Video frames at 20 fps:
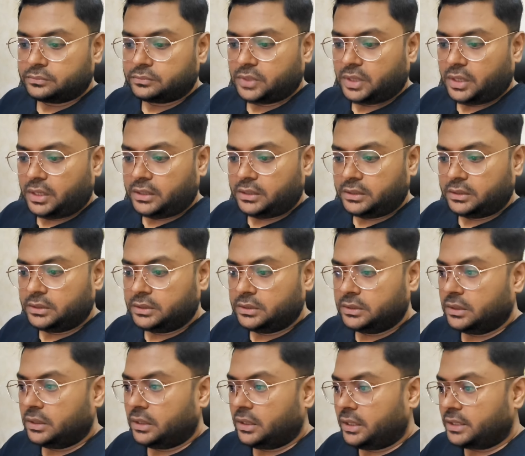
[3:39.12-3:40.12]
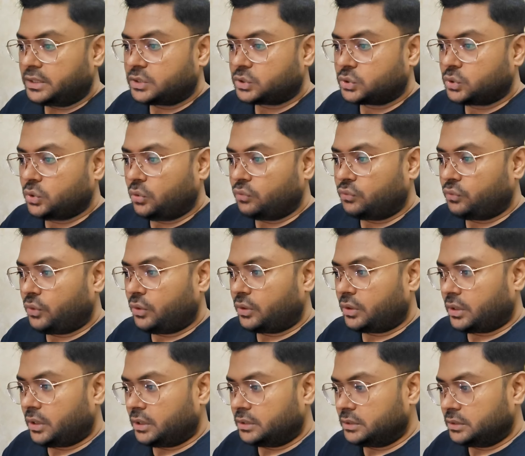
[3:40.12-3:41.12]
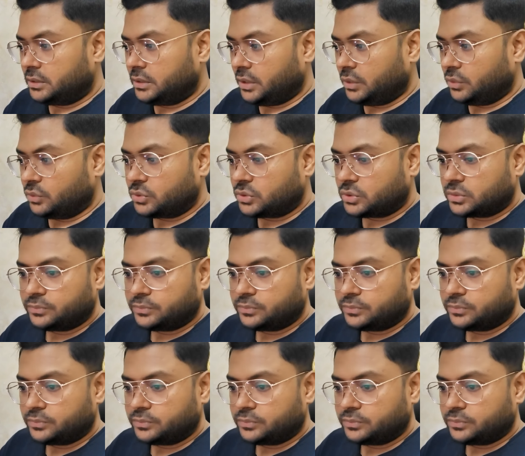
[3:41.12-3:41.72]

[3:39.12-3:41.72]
And let's go for other news.